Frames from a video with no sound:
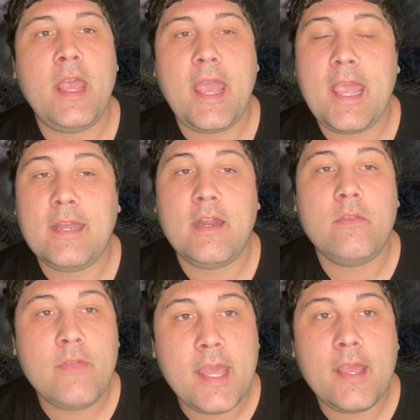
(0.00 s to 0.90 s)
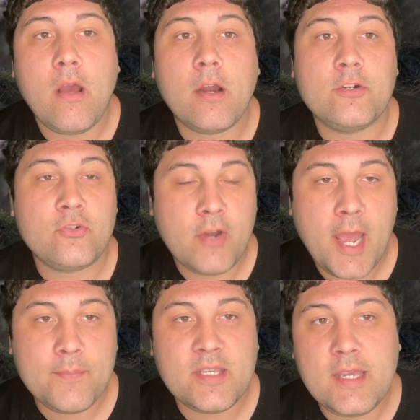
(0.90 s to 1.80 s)
and they are
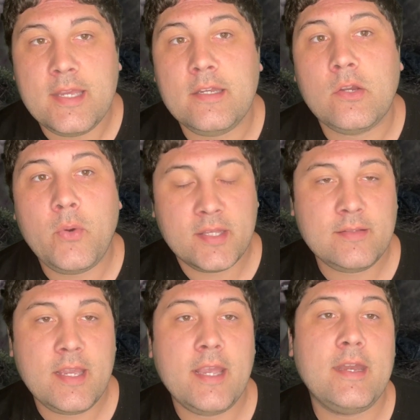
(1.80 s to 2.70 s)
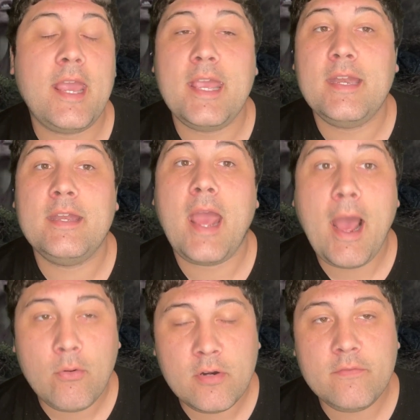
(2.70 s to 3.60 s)
trapped in quicksand, and an
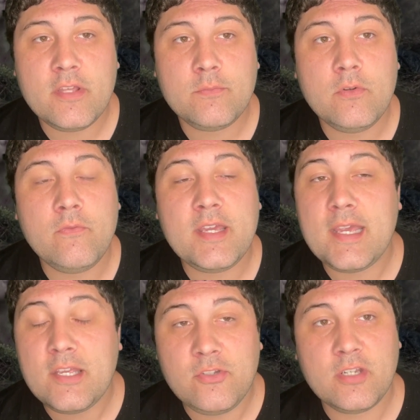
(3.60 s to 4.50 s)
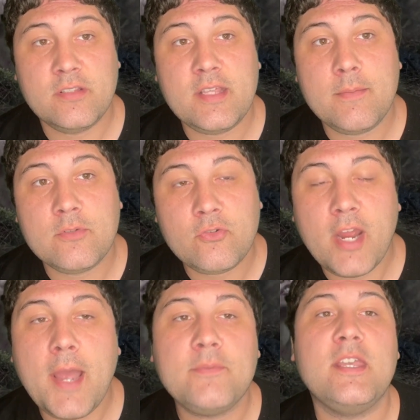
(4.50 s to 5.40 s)
hour of this movie is just them
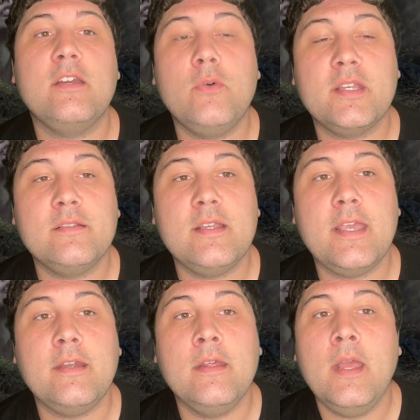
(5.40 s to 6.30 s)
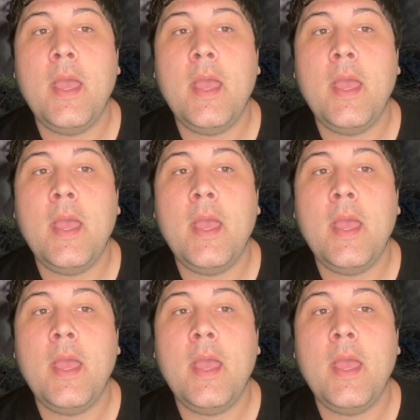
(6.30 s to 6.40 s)
trapped in quicksand,